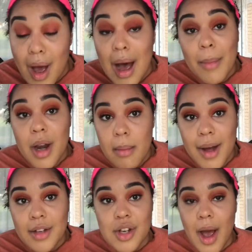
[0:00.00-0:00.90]
I'm on a
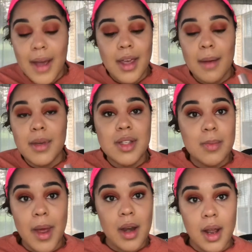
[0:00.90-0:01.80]
budget. I can't be
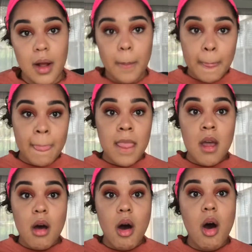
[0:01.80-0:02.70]
spending
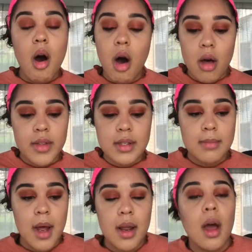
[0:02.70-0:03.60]
all this
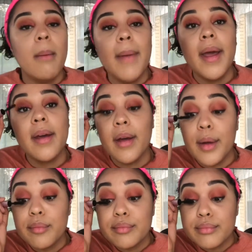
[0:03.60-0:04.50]
money on
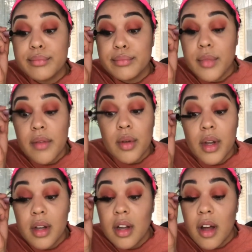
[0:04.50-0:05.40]
makeup, even though
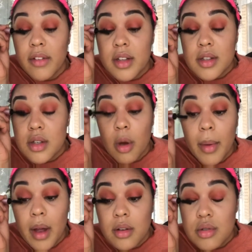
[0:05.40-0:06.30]
I love it so
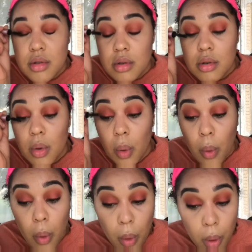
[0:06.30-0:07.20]
much.
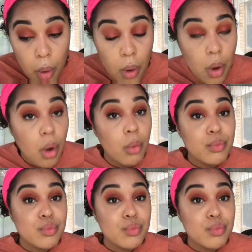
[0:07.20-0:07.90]
Oh,